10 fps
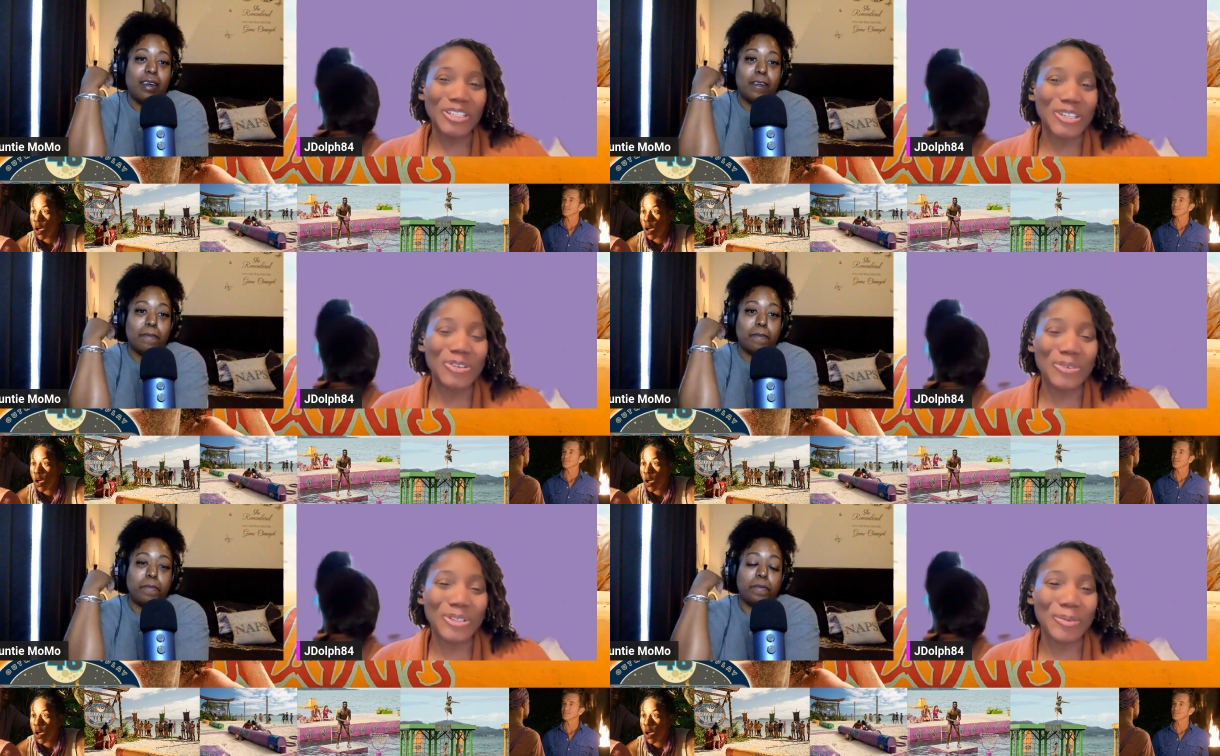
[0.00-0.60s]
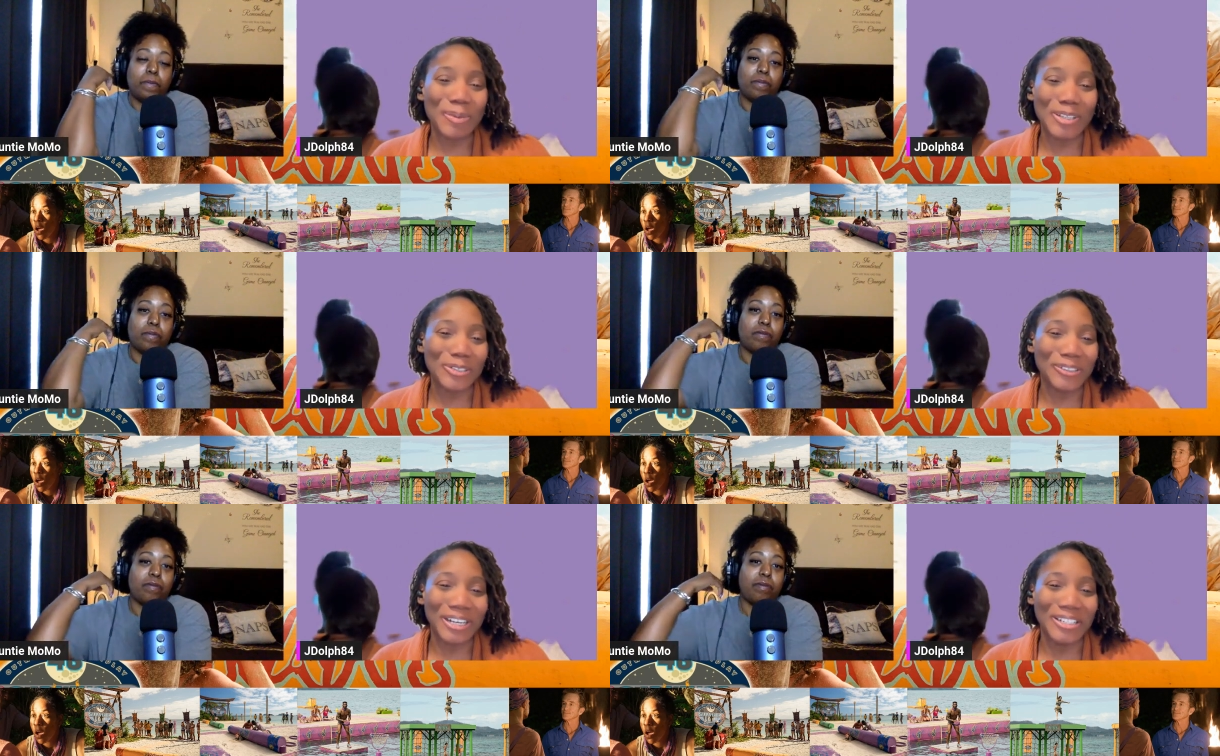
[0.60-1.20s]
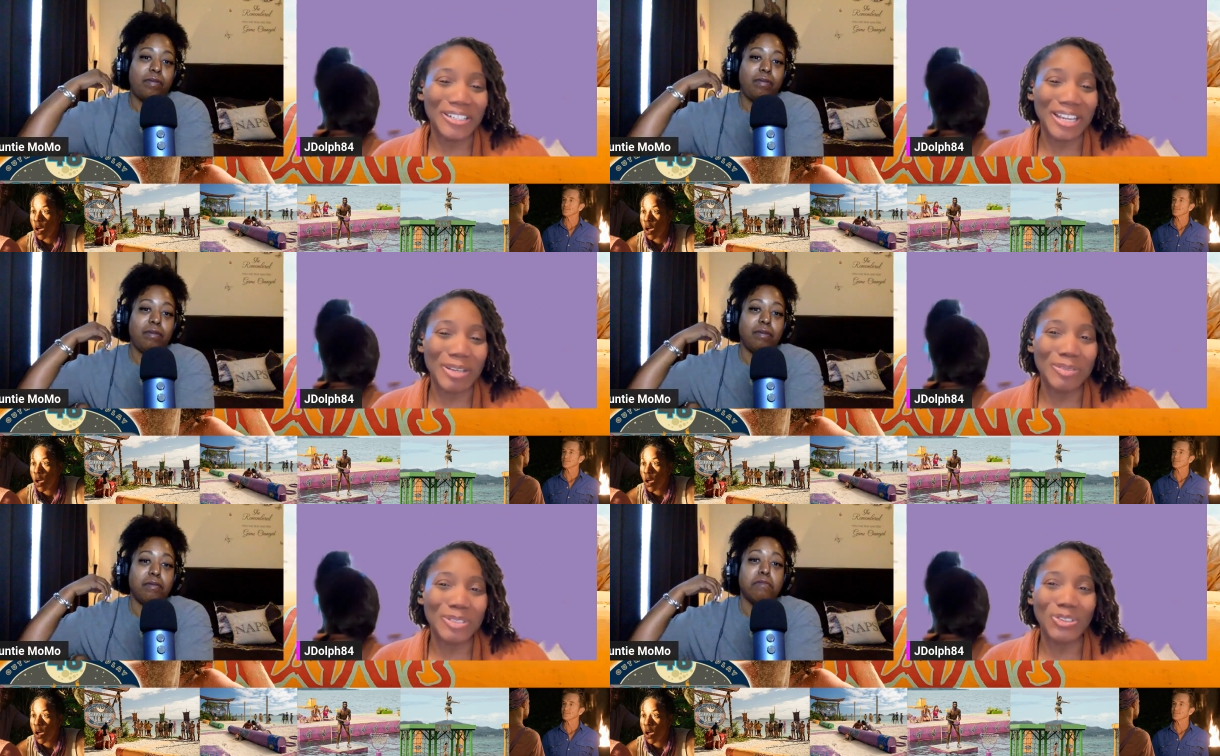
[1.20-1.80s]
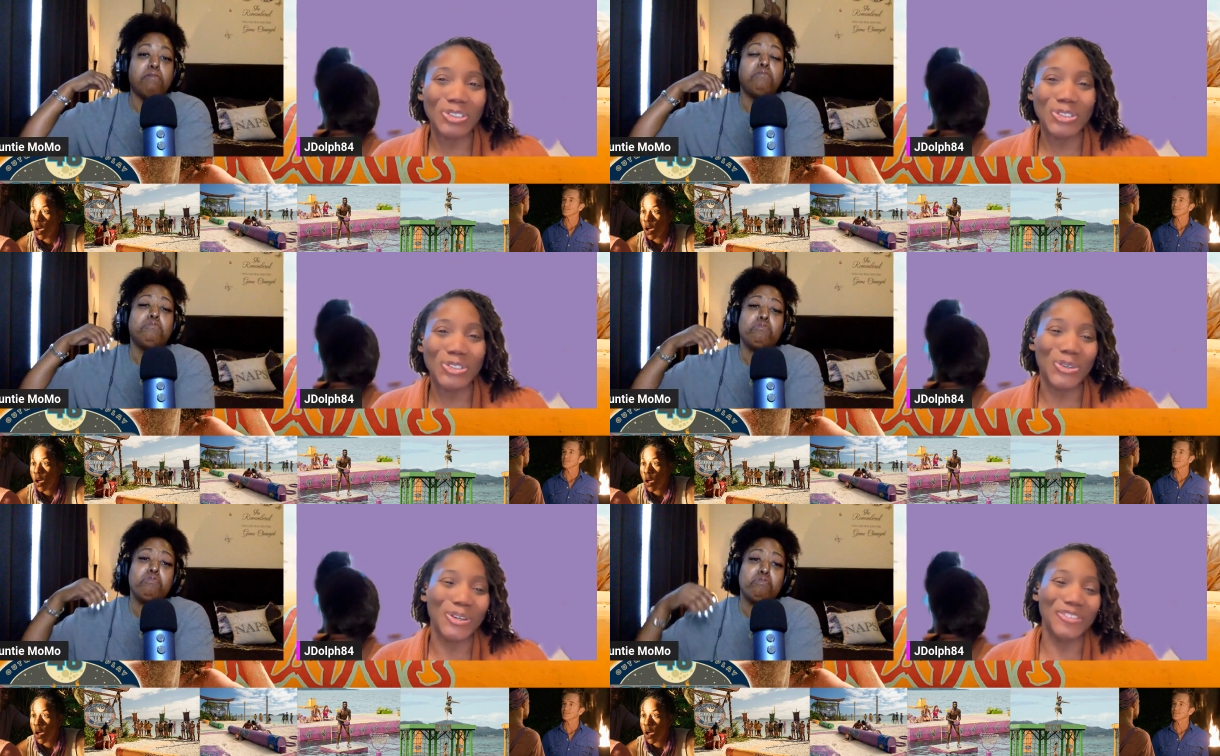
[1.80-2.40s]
Speaker 1: he was about to create a damn social story